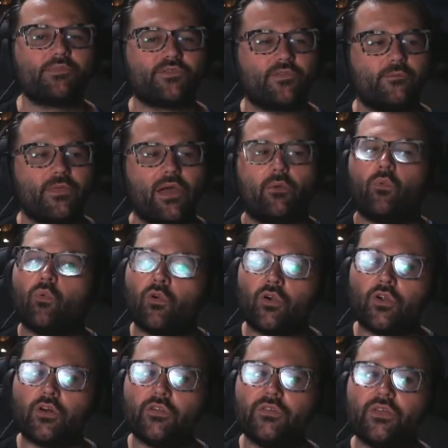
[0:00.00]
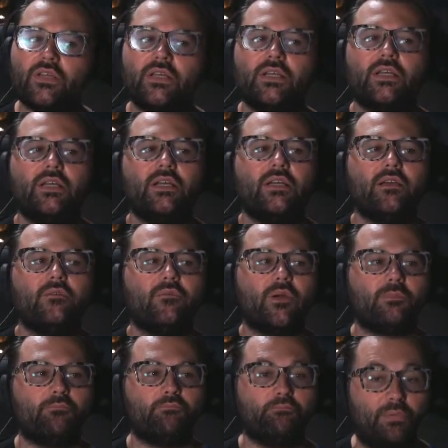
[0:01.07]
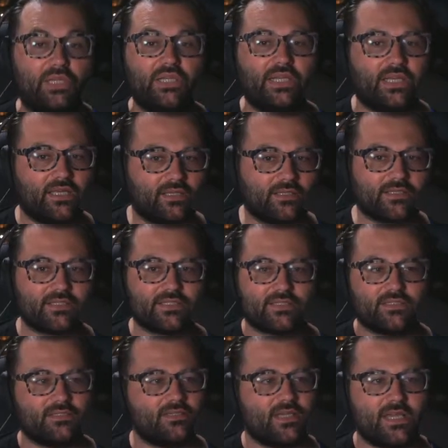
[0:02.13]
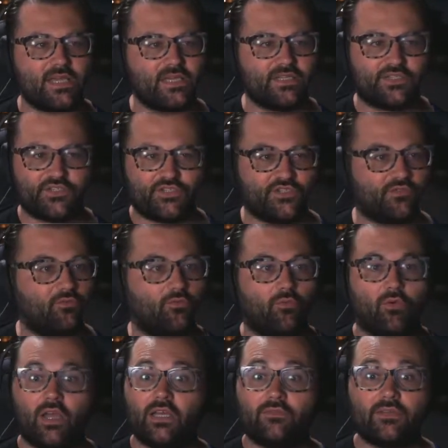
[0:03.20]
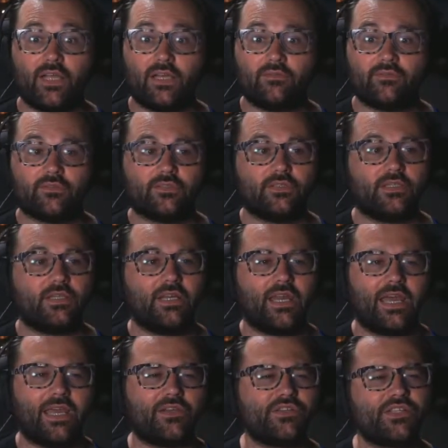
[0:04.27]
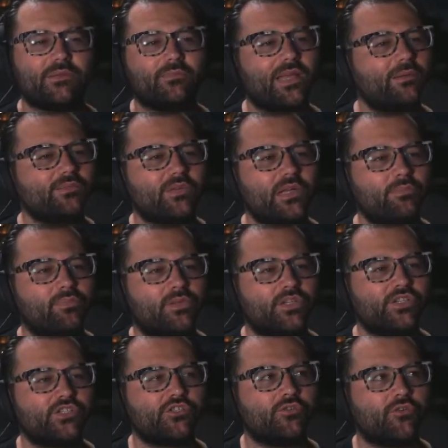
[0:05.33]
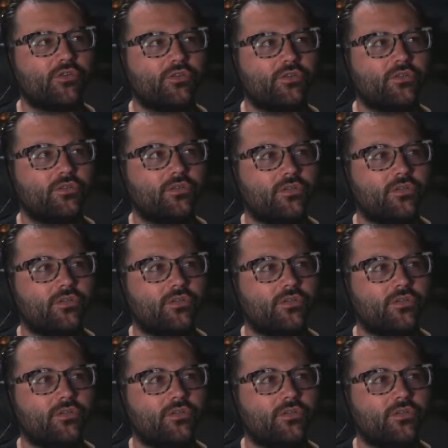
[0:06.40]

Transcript: from that world where bullying is just a way of life. And sometimes when he bullies Jordan,